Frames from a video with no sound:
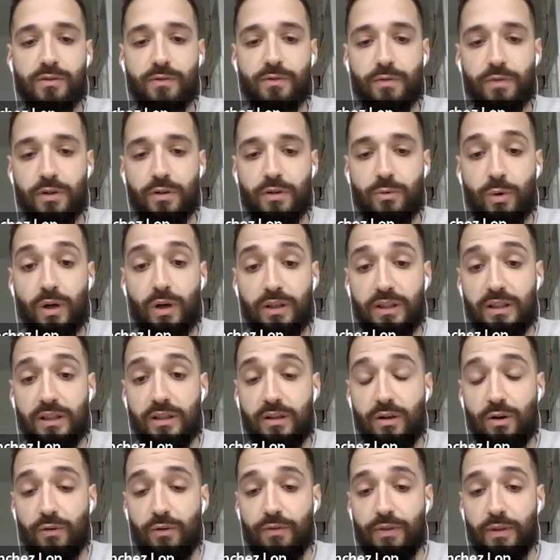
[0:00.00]
for the
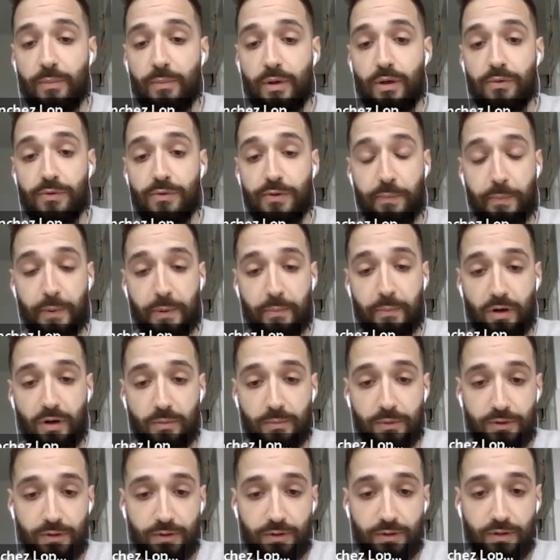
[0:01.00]
running of the barotropic
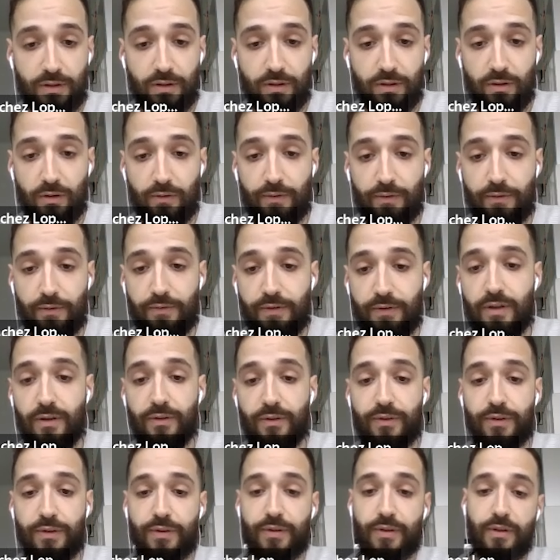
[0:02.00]
parameter of the
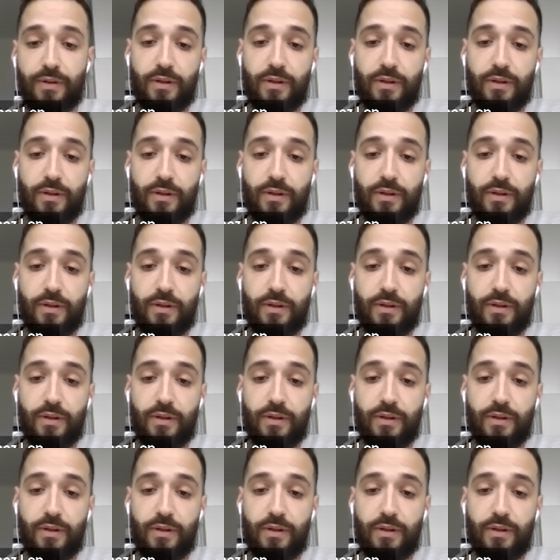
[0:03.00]
field,